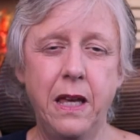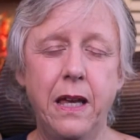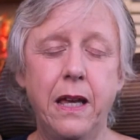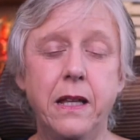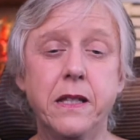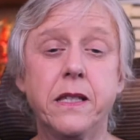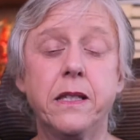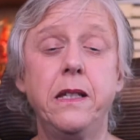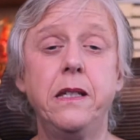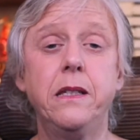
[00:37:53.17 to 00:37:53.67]

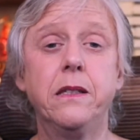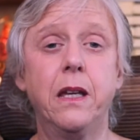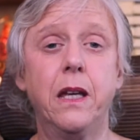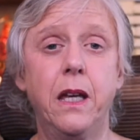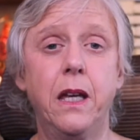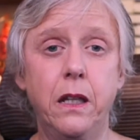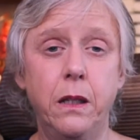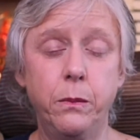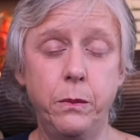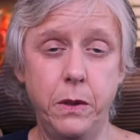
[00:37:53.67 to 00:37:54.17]
and sees
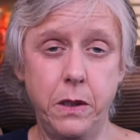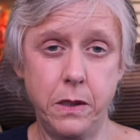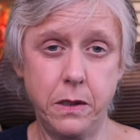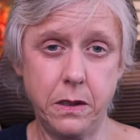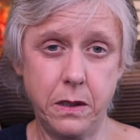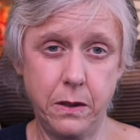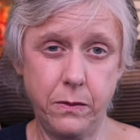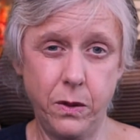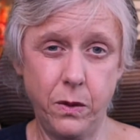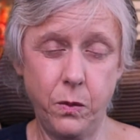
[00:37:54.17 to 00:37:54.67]
enemies
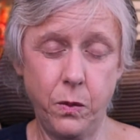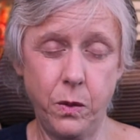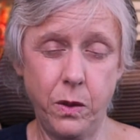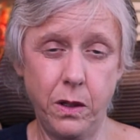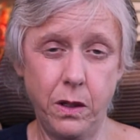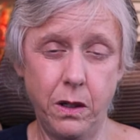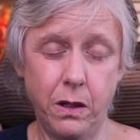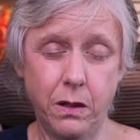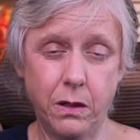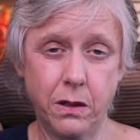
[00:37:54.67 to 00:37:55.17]

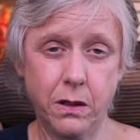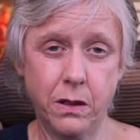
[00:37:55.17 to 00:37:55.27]
everywhere.